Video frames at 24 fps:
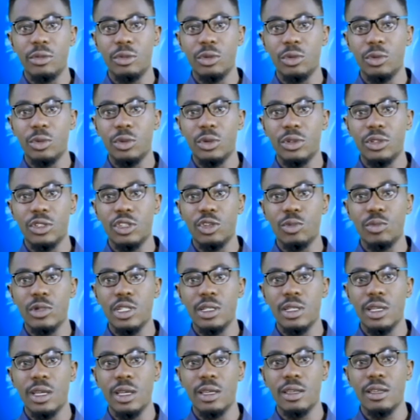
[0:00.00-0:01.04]
through a
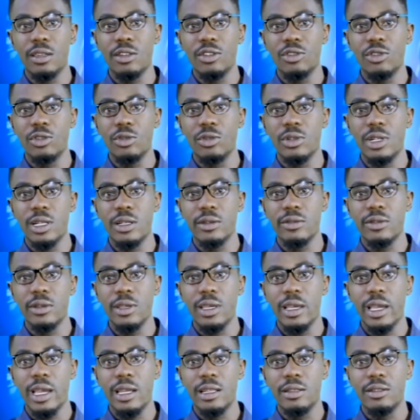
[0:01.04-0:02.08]
communique issued at
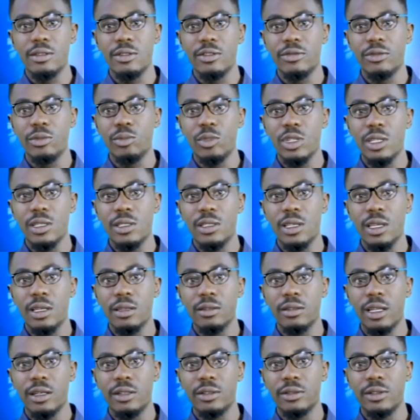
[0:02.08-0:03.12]
the end of a meeting
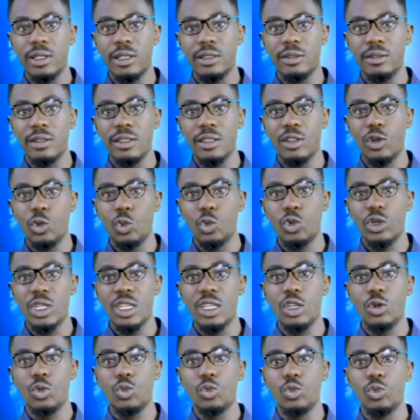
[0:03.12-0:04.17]
held at the
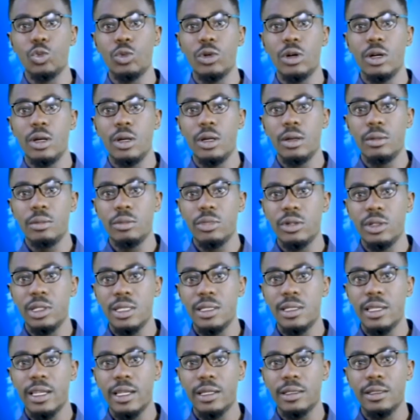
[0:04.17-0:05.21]
Okegun
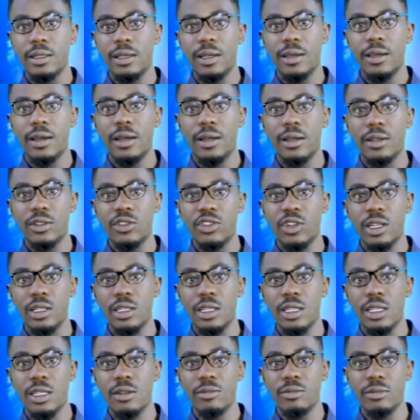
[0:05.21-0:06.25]
Polytechnic,
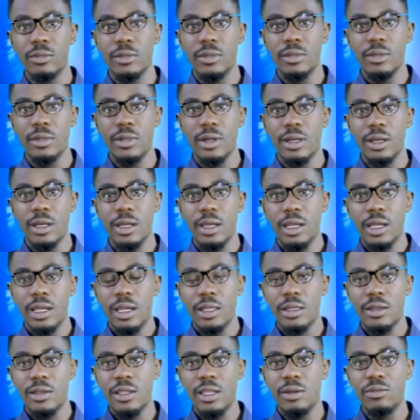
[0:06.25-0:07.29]
Shaki.
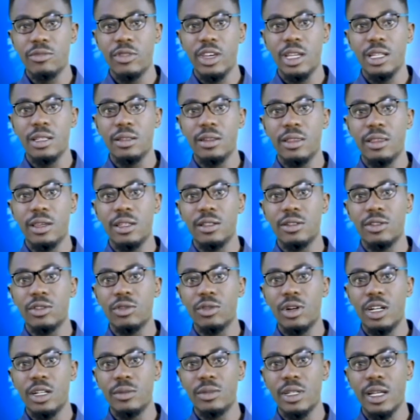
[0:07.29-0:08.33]
In the same vein, they
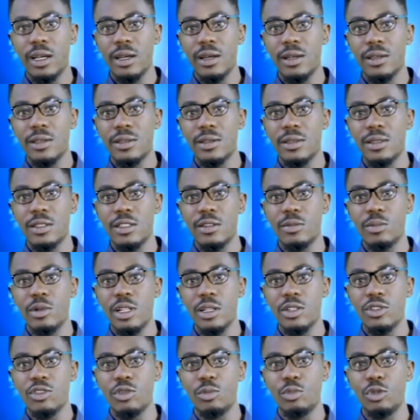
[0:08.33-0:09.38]
described as
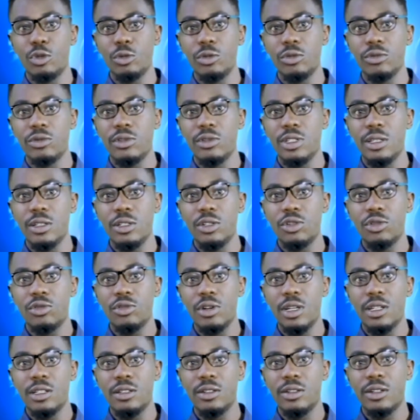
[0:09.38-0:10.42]
displeasurable the
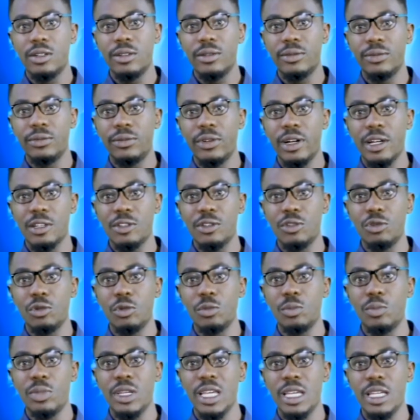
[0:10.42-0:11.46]
trend of fractional
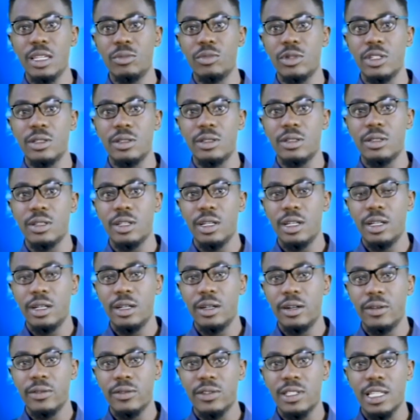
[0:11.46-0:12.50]
payment
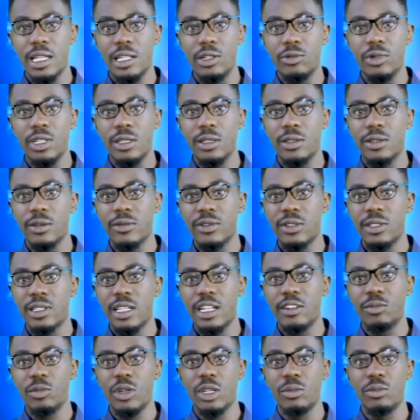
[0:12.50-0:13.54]
of salaries of
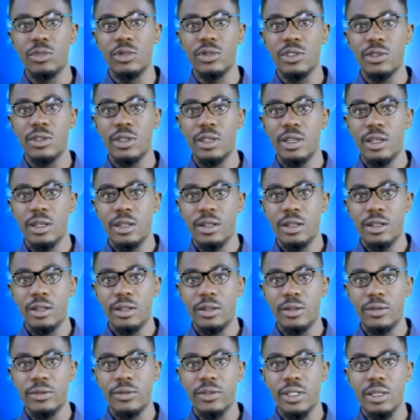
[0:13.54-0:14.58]
staff members
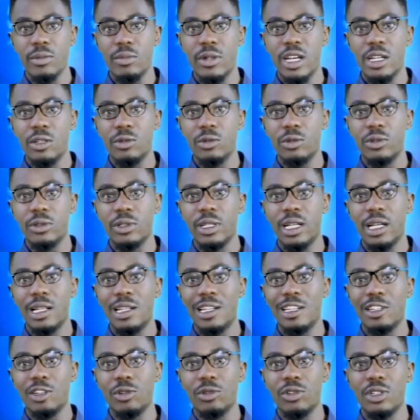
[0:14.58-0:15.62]
of Emmanuel
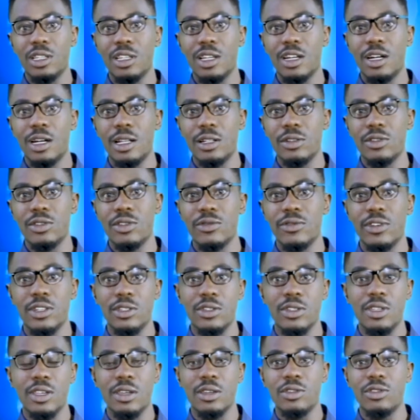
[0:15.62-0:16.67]
Alayonde College of
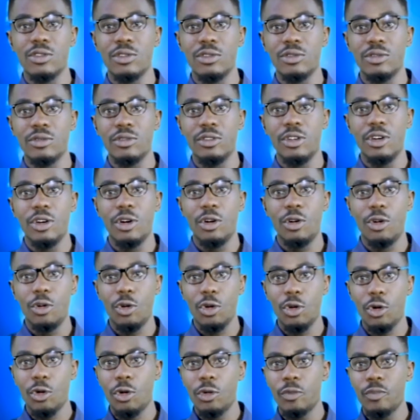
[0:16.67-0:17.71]
Education,
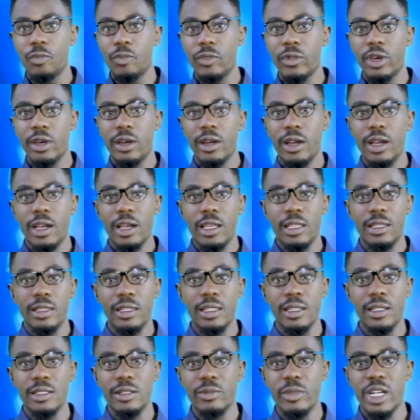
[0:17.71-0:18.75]
Oyo.
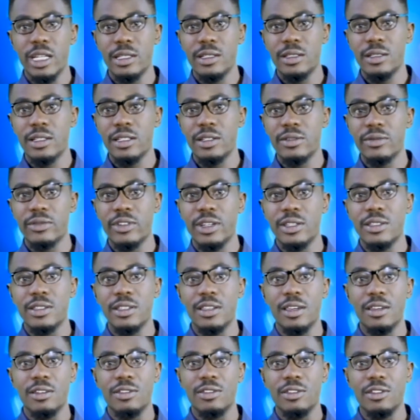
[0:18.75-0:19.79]
They demanded an
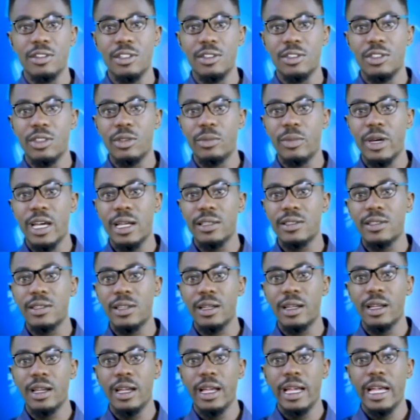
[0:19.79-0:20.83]
investigation into the
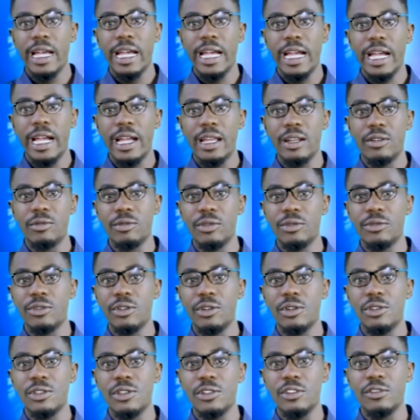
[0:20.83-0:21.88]
matter and
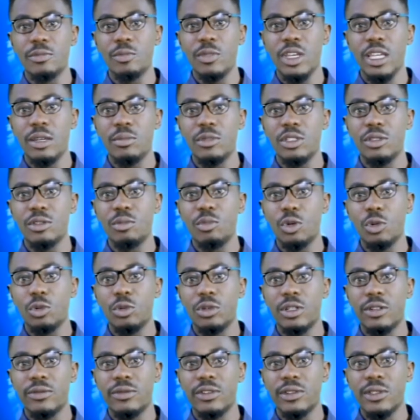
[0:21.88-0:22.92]
reversal of payment
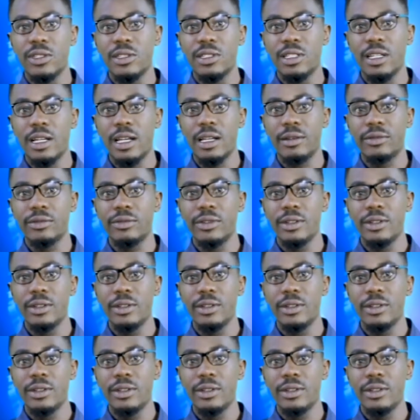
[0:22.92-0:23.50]
mode of the staff,